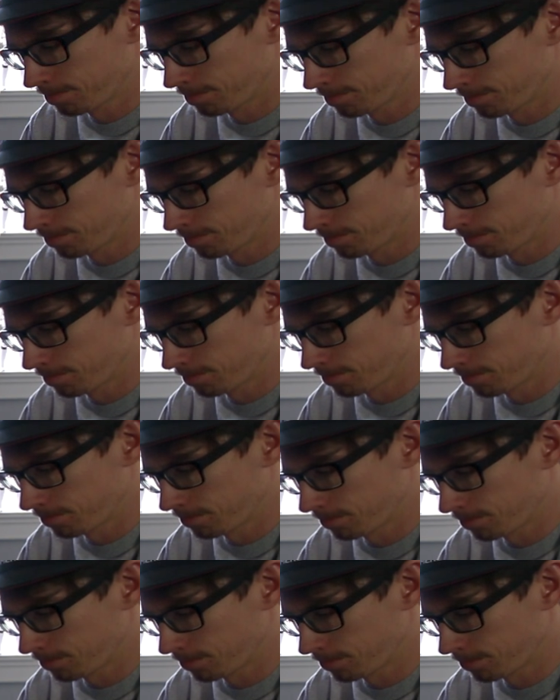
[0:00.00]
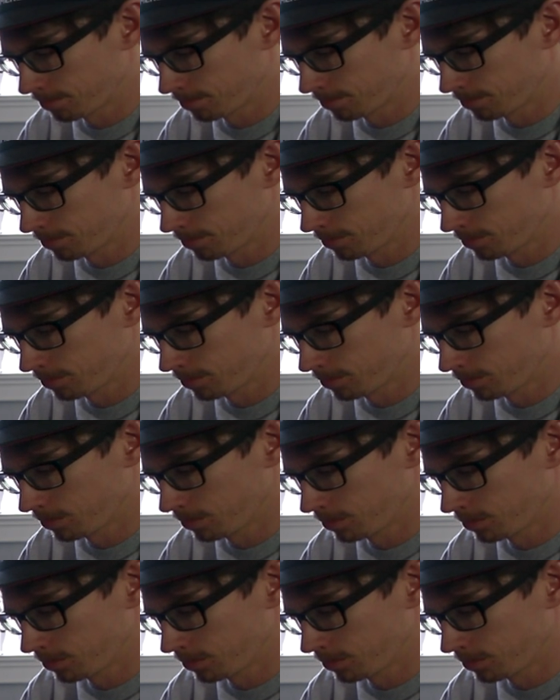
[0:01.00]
No one is speaking in this clip.